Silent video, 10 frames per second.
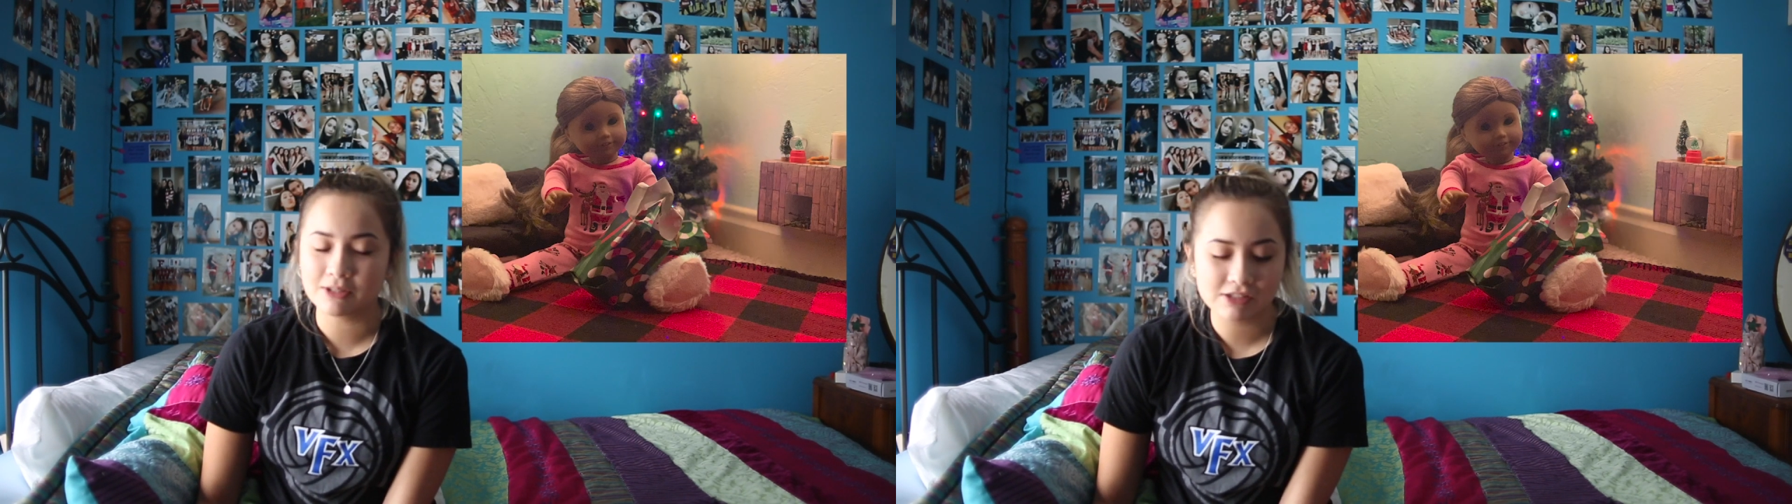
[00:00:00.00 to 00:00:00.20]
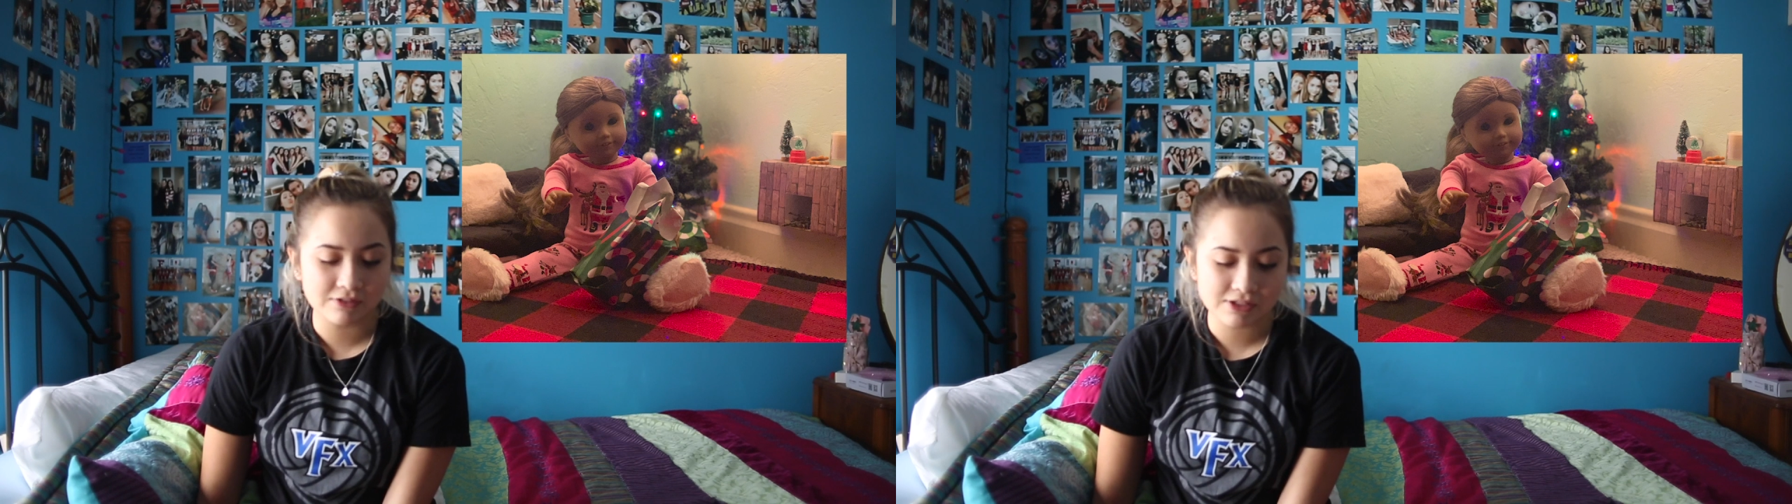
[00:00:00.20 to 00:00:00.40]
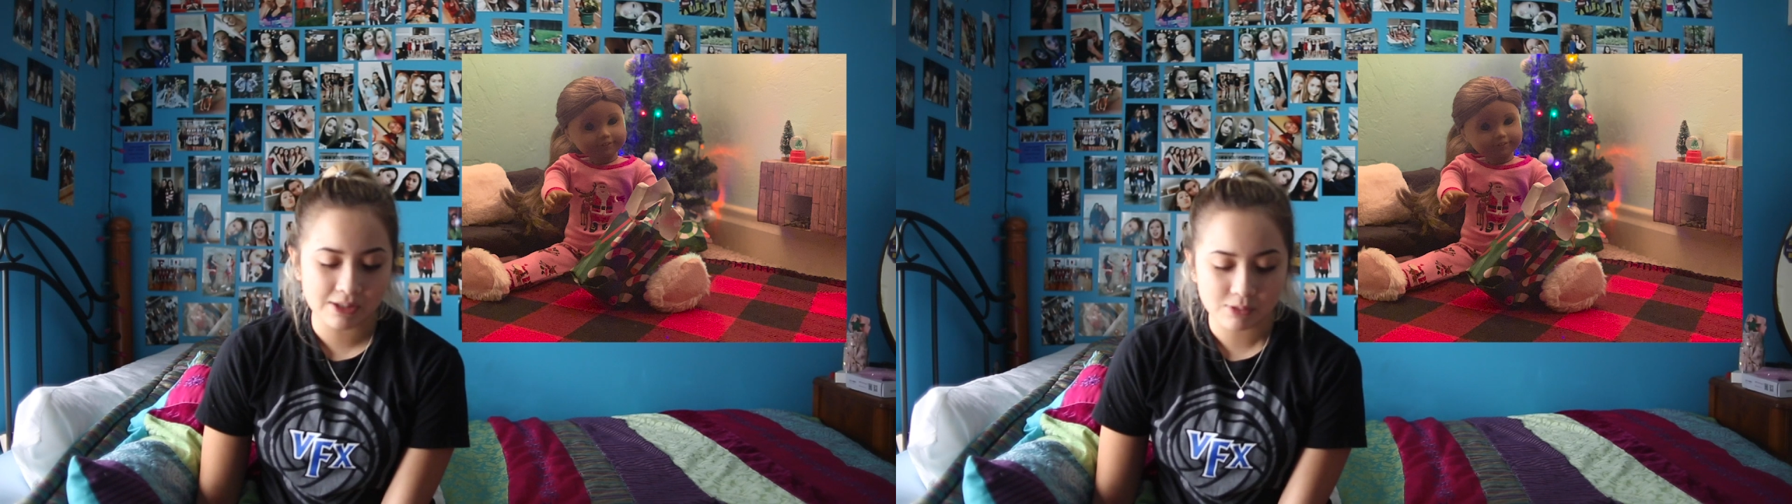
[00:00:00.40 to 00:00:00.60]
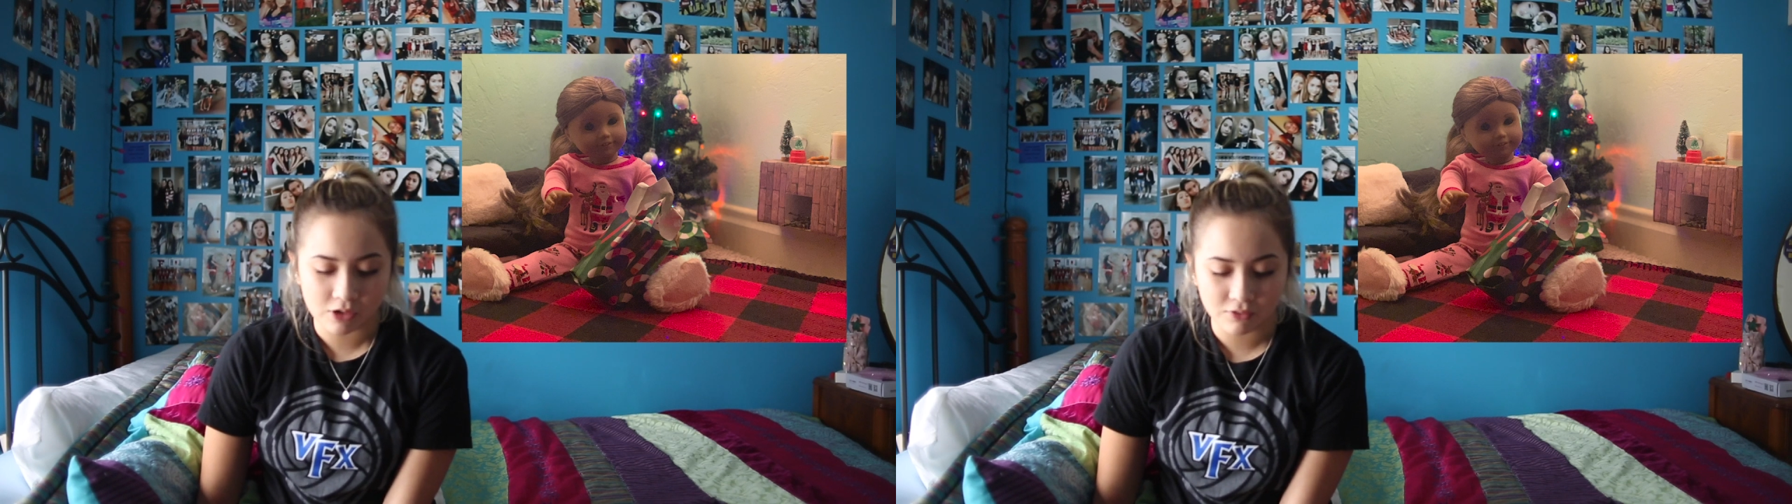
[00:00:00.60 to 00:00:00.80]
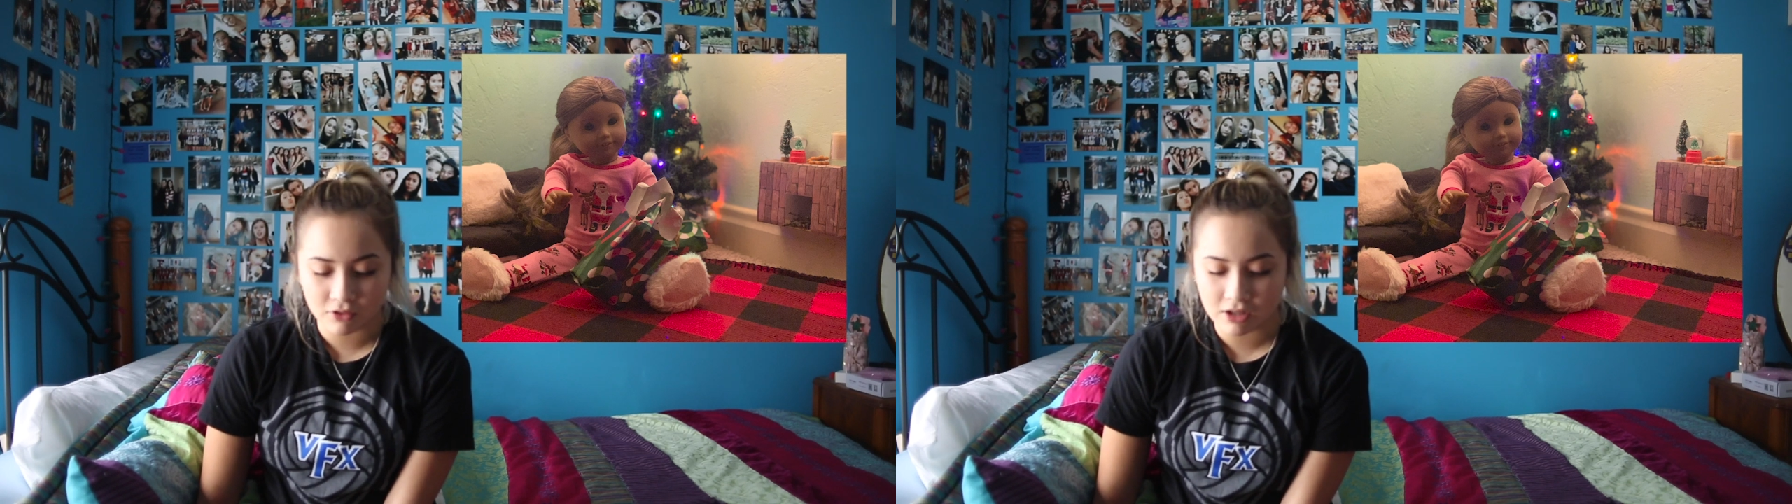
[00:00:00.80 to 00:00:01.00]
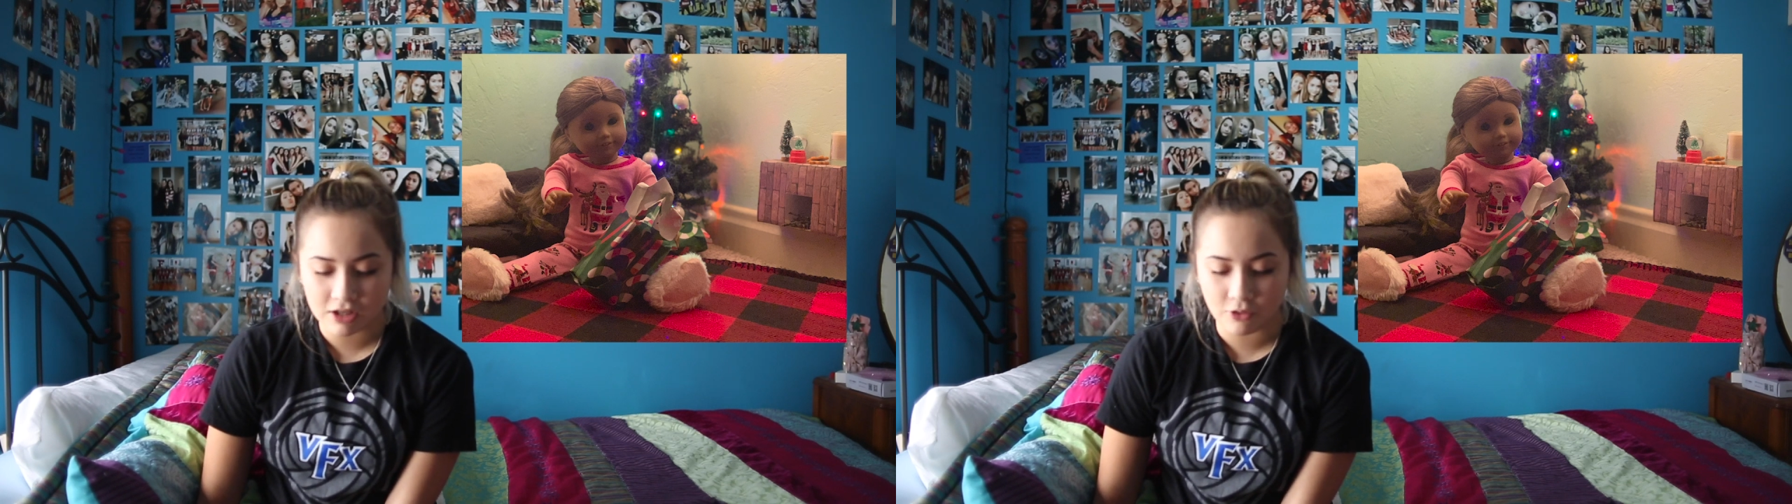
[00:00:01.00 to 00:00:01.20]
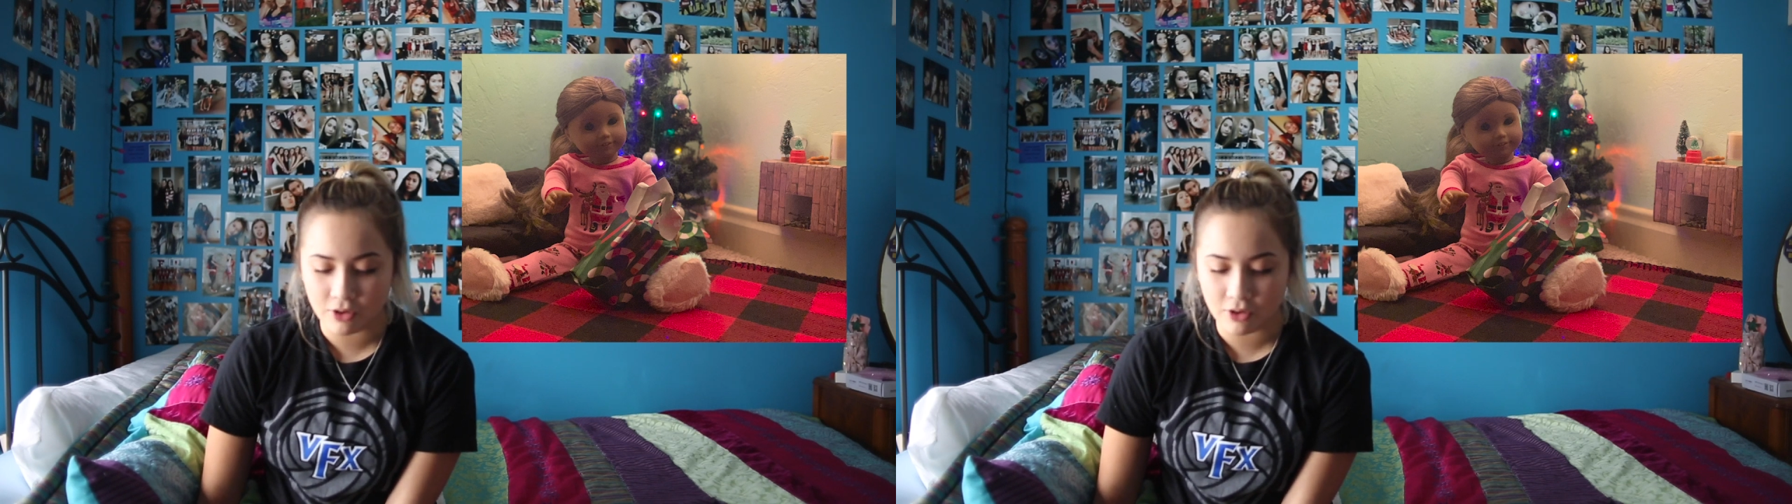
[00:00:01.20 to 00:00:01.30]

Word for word: must have skipped over it